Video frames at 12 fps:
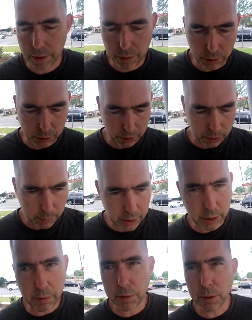There's a
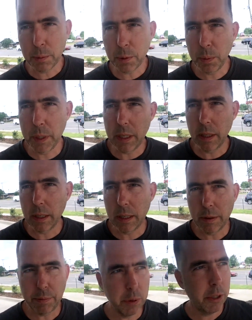big difference between
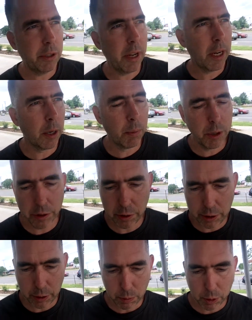a freestanding
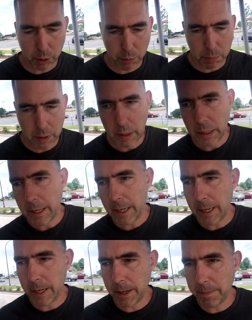emergency room
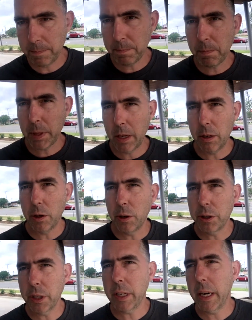and an
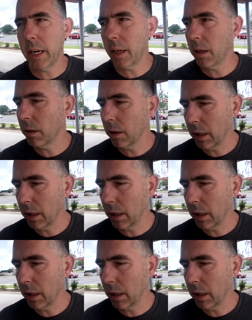urgent care.